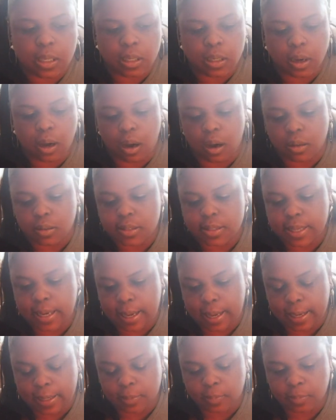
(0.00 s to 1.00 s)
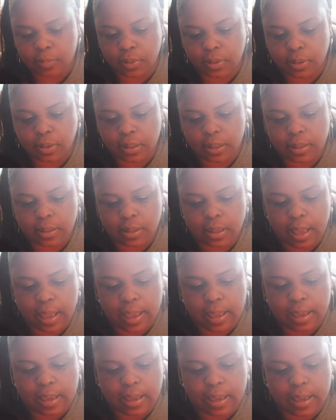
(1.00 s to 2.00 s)
called time,
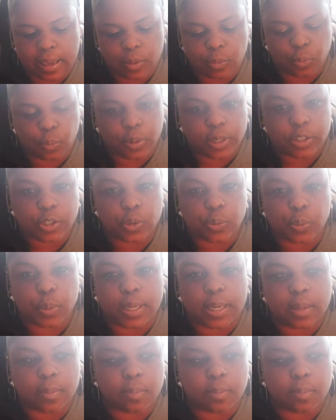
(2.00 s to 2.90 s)
in which we